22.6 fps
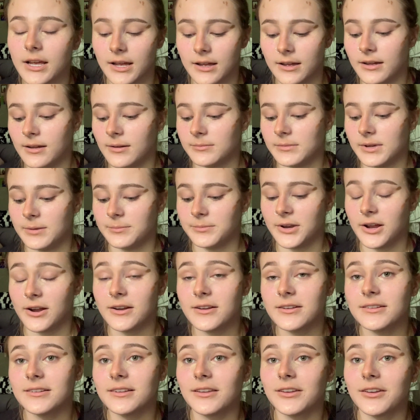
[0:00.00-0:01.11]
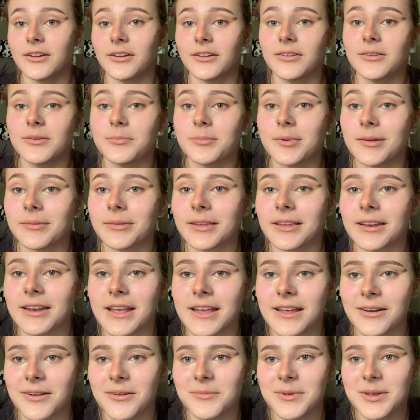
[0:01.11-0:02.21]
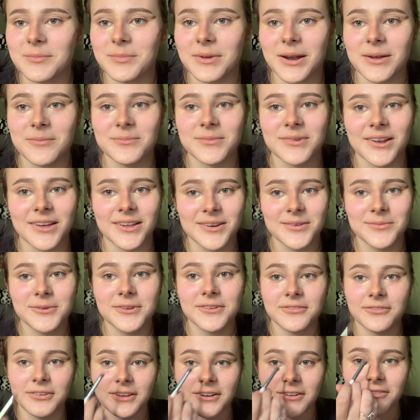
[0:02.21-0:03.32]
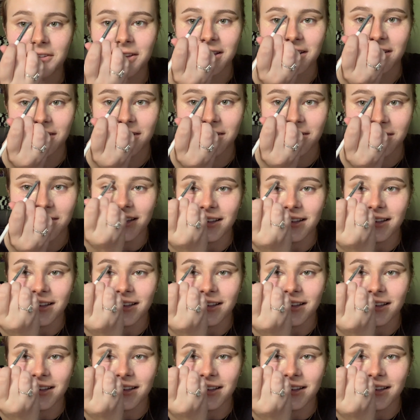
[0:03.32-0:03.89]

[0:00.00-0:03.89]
I'm not, y'all are probably gonna hate on me, but I'm not a big fan of Kendall.